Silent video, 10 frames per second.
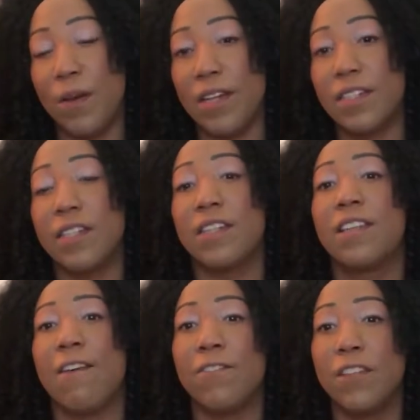But
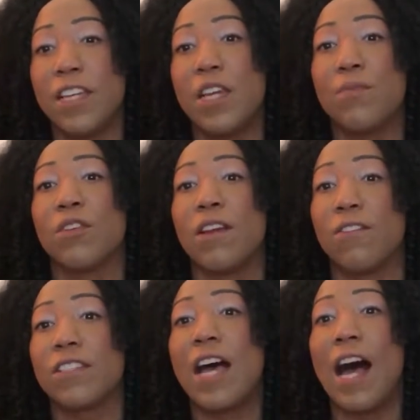definitely keep your
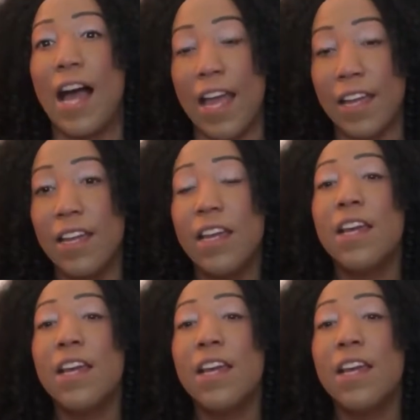levels high.